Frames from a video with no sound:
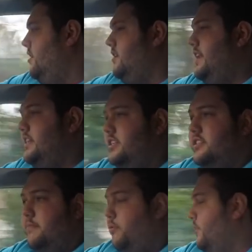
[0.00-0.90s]
This is
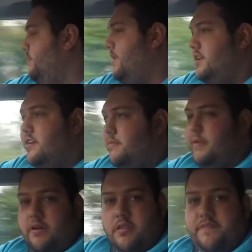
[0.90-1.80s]
the point where you could be
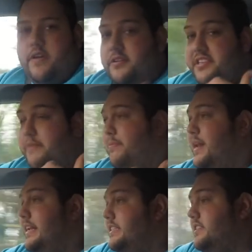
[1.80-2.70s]
on the phone to the
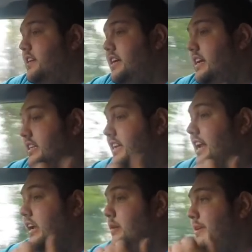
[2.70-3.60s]
police,
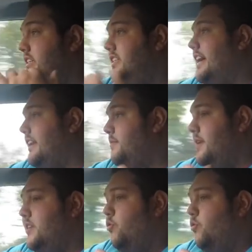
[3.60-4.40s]
telling them exactly where your